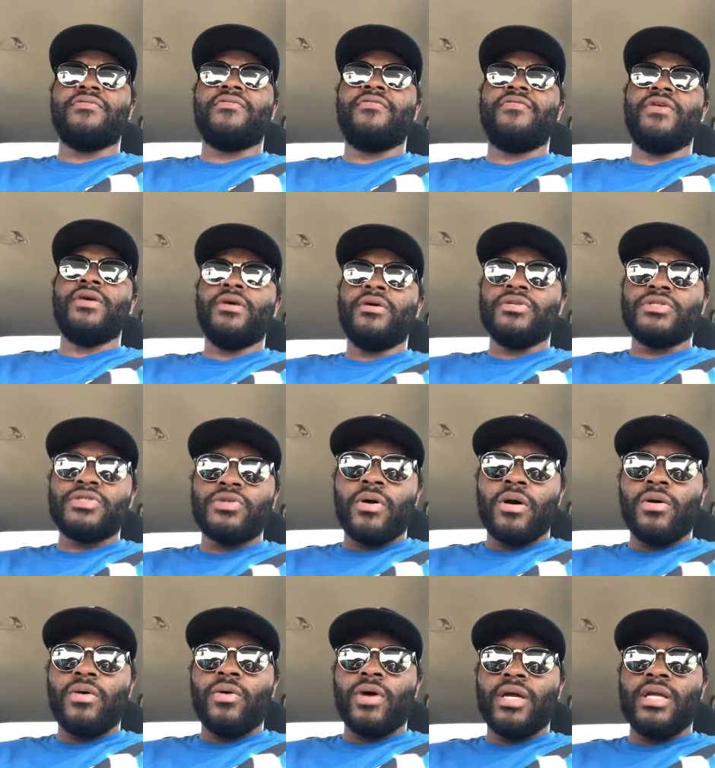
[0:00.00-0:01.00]
Fields
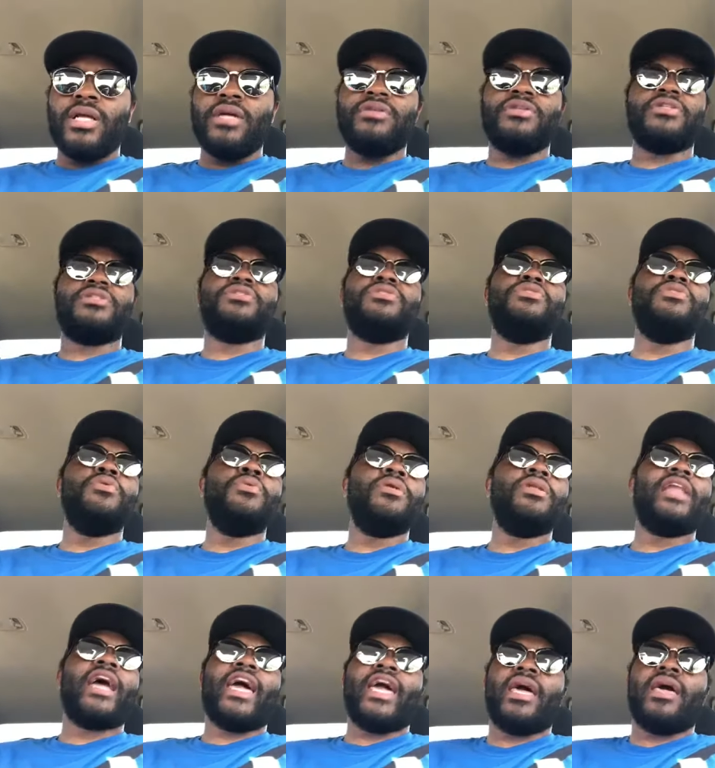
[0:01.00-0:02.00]
struggle and they're just doing
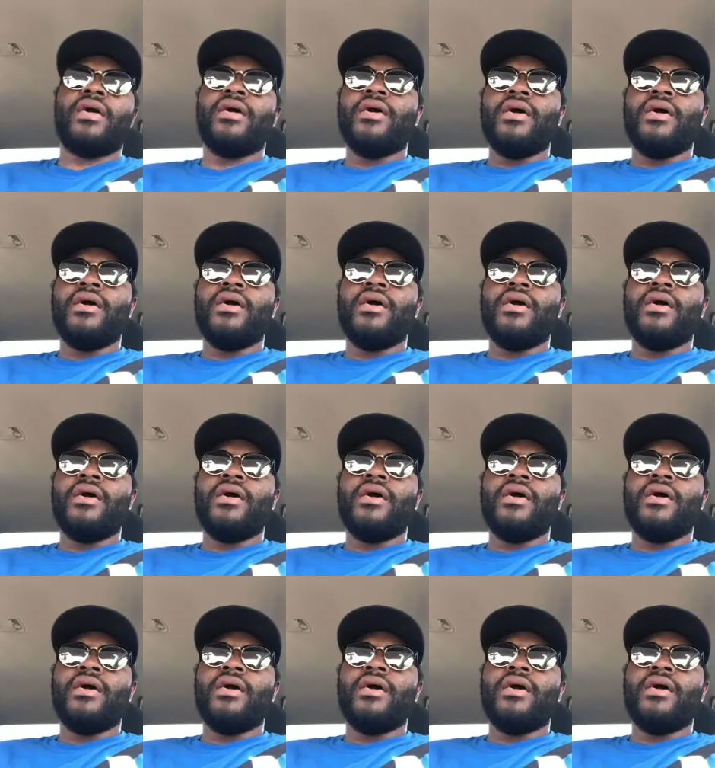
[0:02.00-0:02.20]
like.